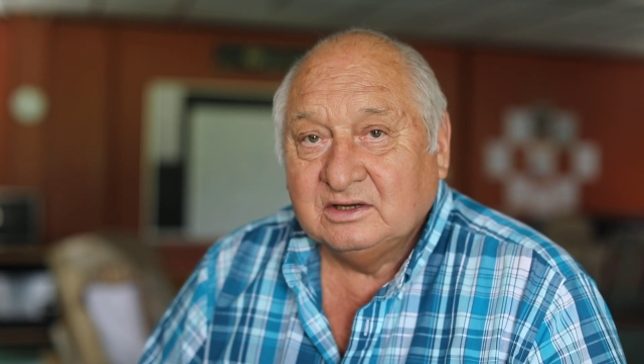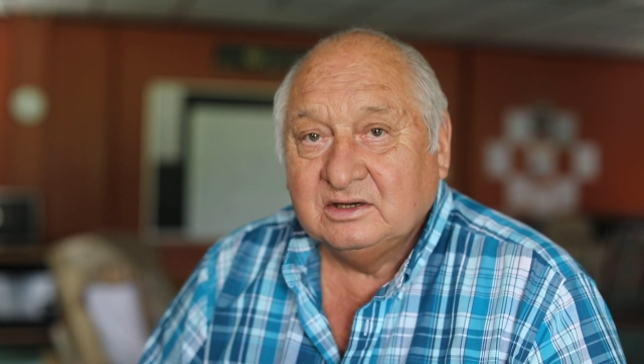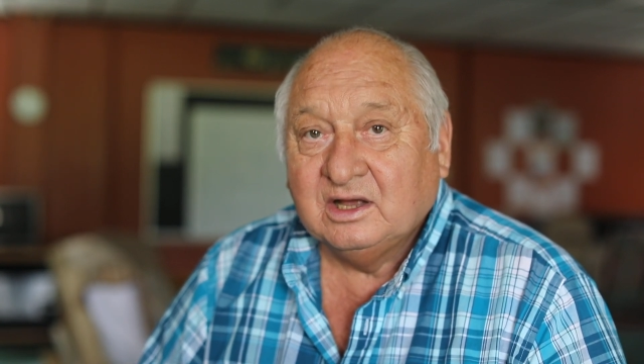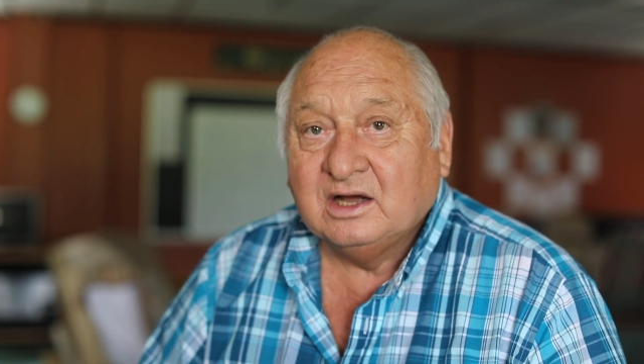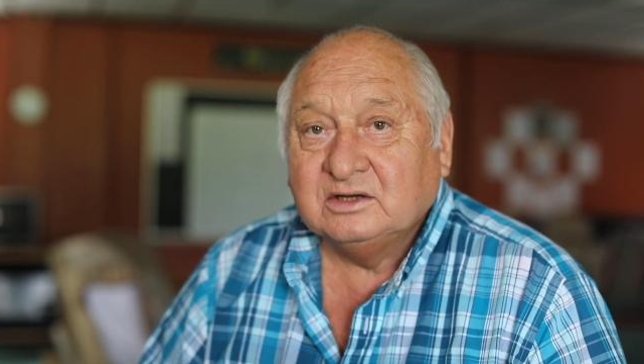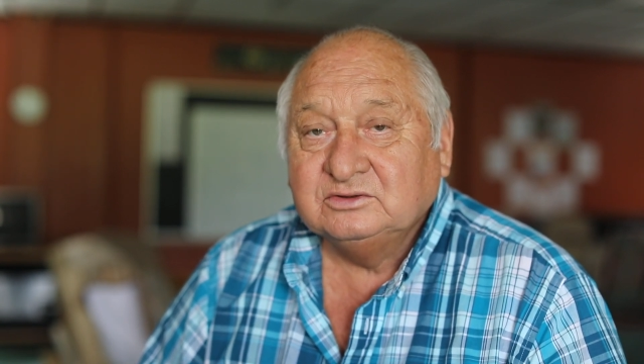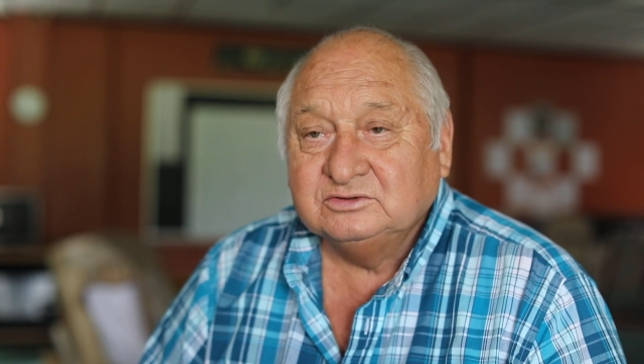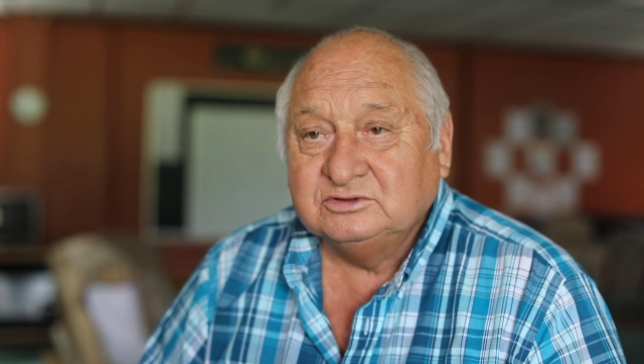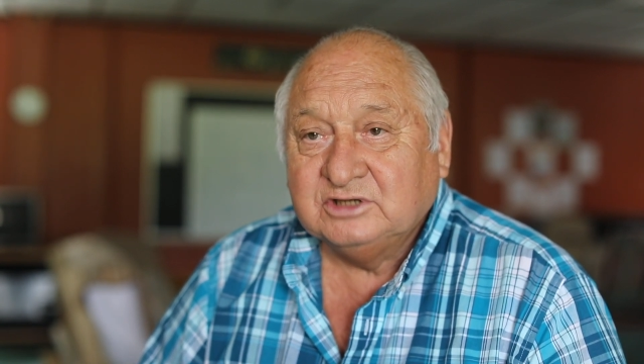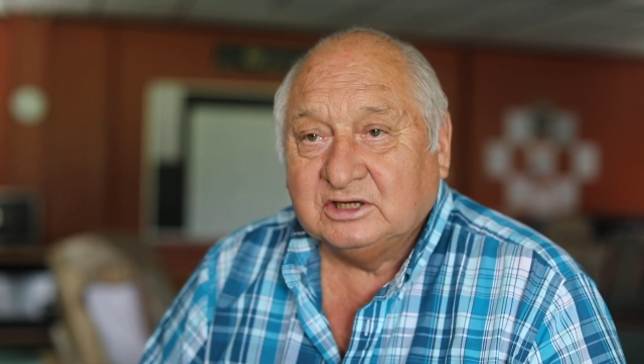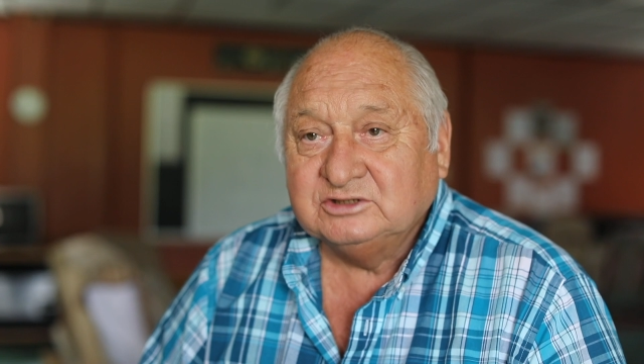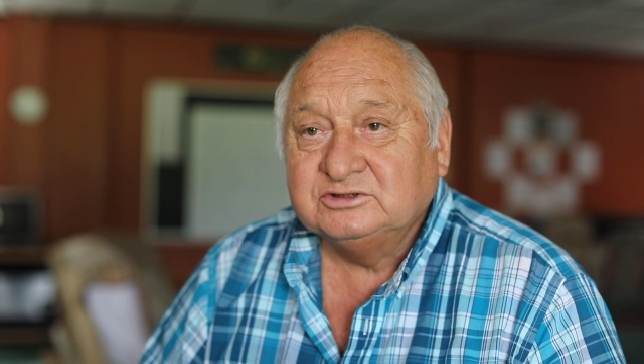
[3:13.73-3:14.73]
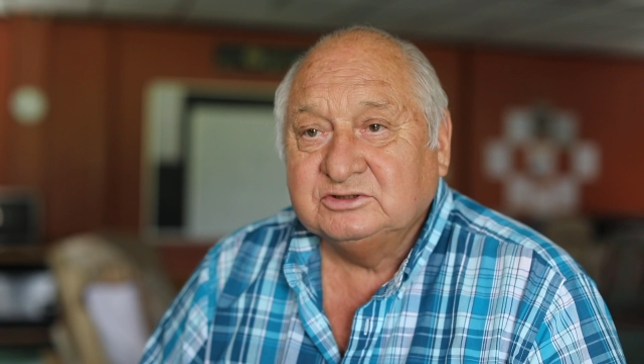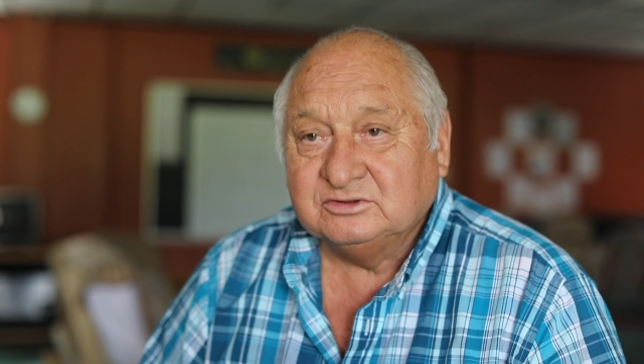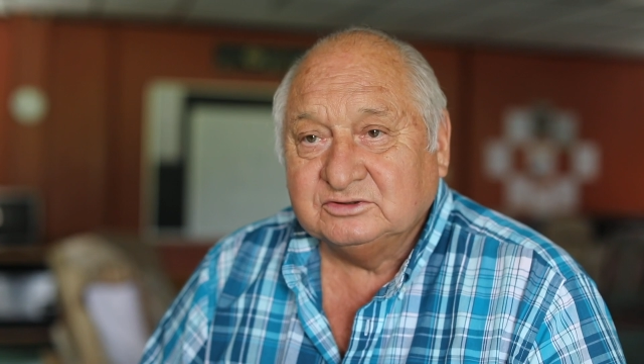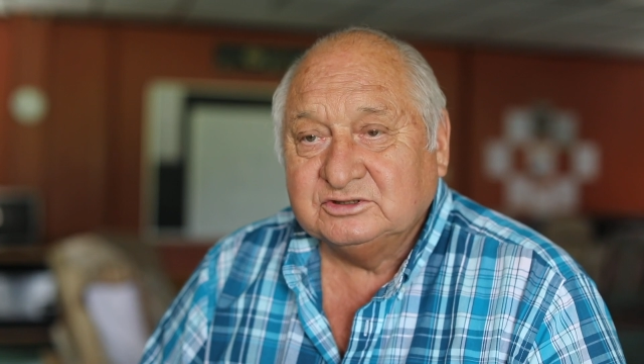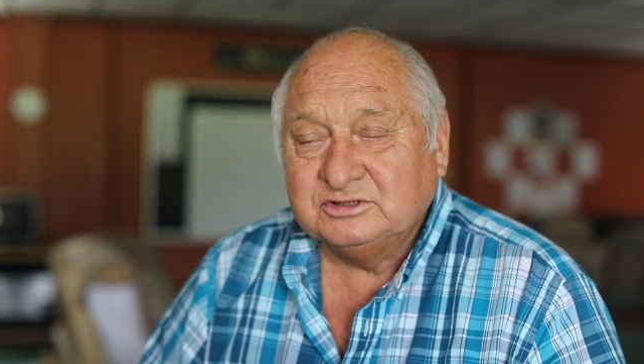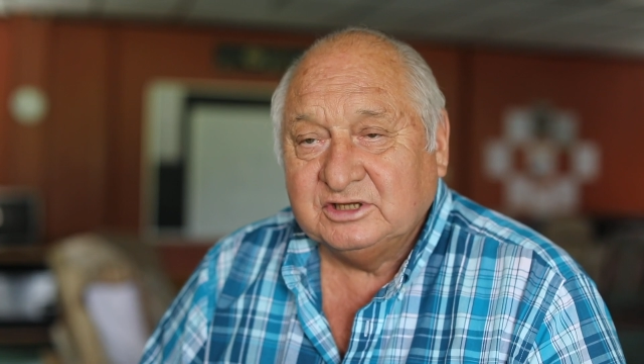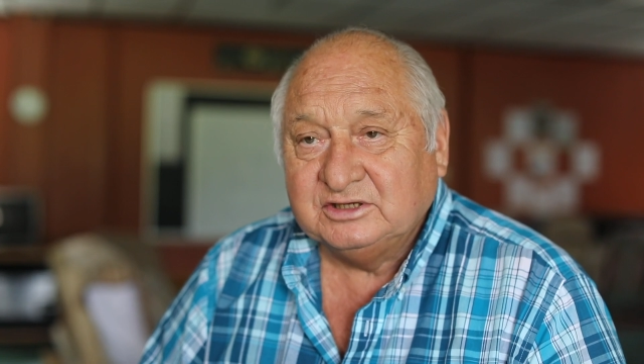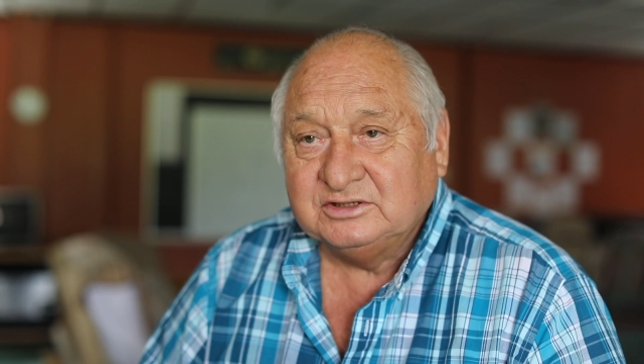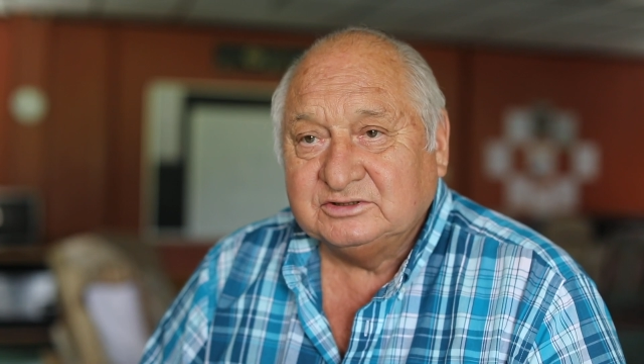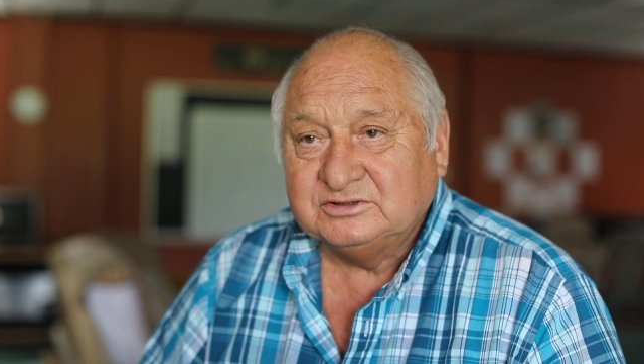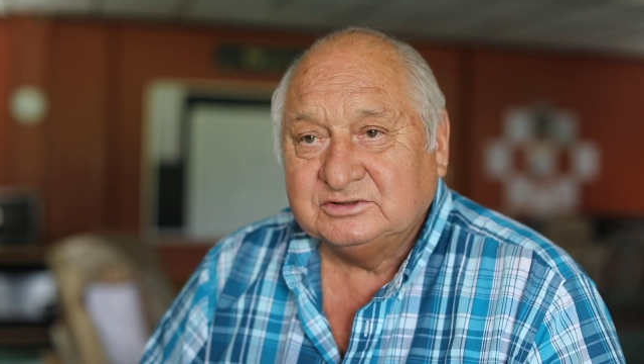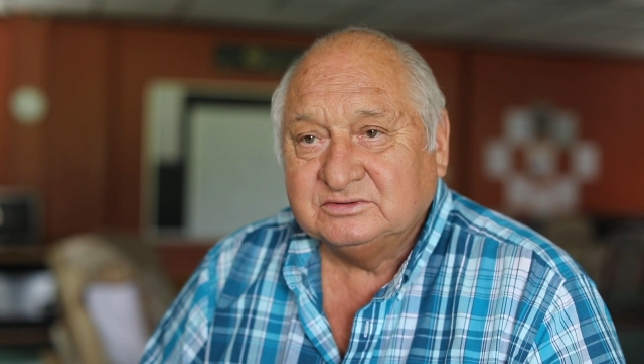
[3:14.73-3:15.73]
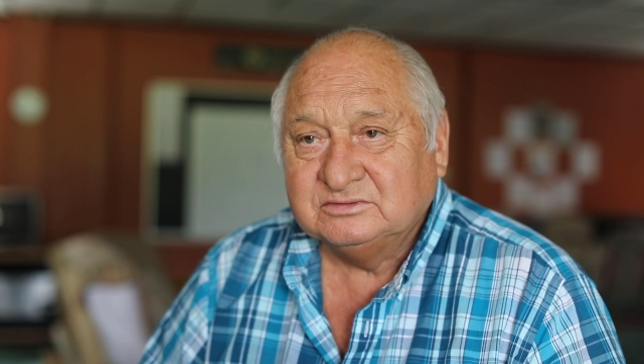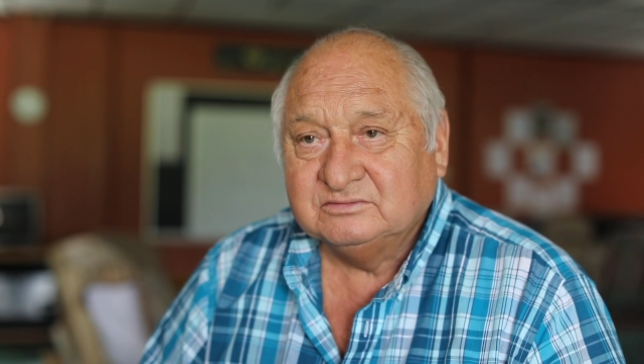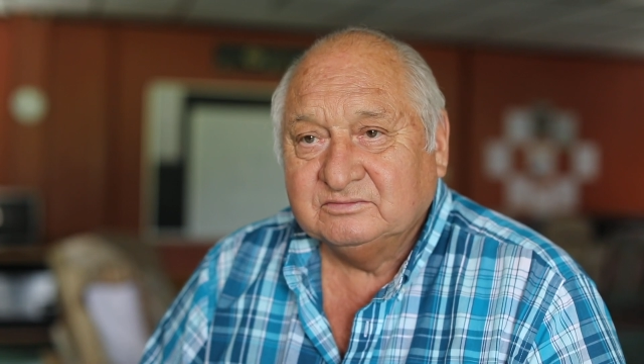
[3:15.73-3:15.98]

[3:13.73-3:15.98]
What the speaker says: not to touch those things,